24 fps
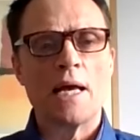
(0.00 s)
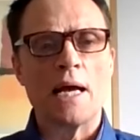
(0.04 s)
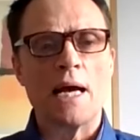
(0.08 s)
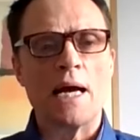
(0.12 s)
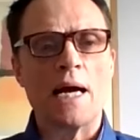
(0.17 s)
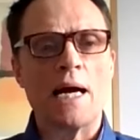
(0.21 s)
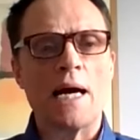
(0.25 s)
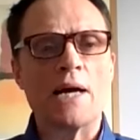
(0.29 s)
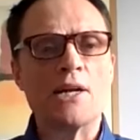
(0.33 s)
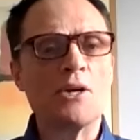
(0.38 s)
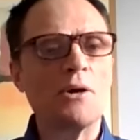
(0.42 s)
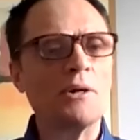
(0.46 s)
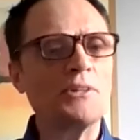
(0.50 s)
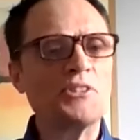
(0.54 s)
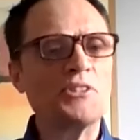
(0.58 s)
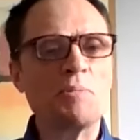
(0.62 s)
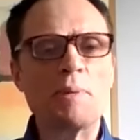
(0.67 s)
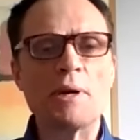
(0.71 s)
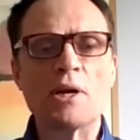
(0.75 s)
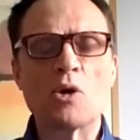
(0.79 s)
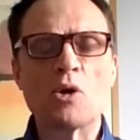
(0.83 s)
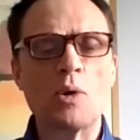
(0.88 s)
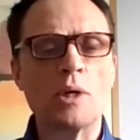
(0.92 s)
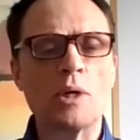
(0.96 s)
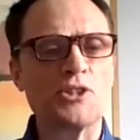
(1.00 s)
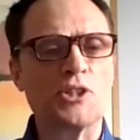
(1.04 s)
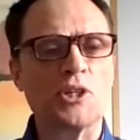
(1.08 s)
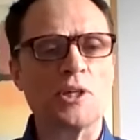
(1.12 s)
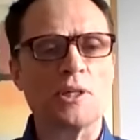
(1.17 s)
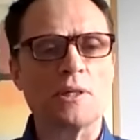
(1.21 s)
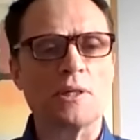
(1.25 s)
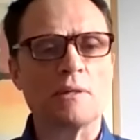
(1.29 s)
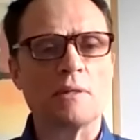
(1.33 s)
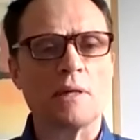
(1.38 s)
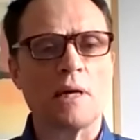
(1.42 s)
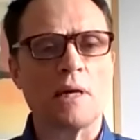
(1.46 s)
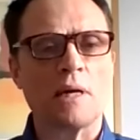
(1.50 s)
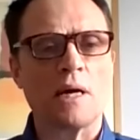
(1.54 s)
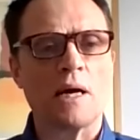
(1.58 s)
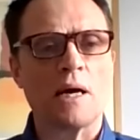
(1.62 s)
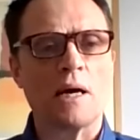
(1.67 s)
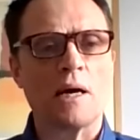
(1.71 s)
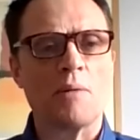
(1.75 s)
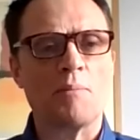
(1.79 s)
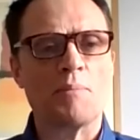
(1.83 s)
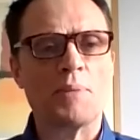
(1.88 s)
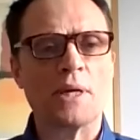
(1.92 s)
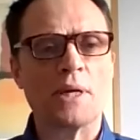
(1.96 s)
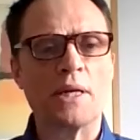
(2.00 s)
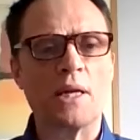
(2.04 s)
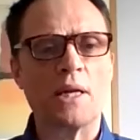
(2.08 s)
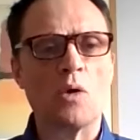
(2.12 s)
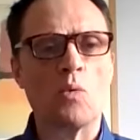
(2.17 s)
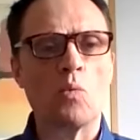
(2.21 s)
i know it's a big question but